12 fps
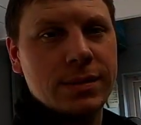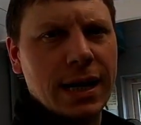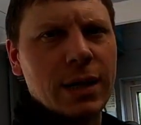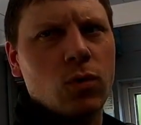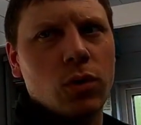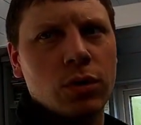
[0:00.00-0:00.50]

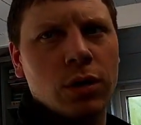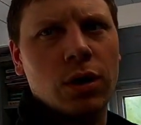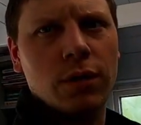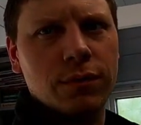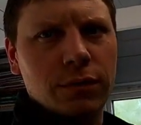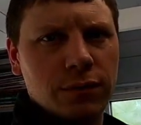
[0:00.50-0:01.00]
Day one
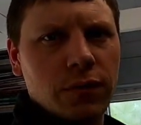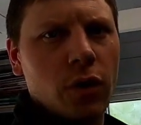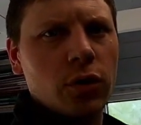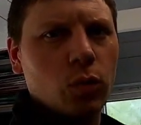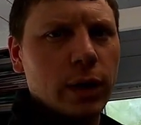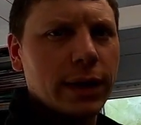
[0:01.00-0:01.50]
of the
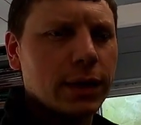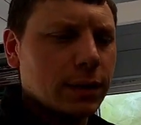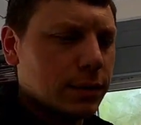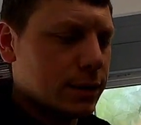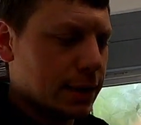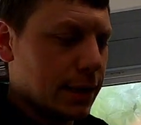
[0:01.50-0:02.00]
final week
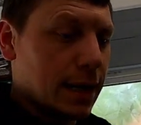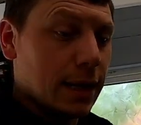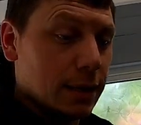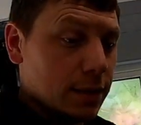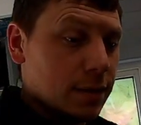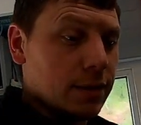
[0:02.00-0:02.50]
to get
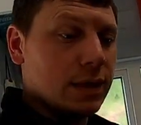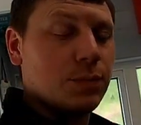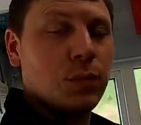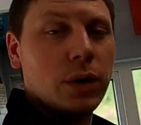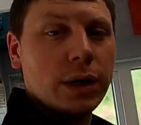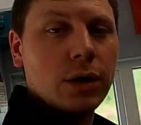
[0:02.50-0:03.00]
this
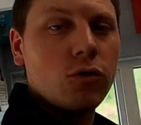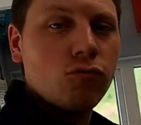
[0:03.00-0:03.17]
bike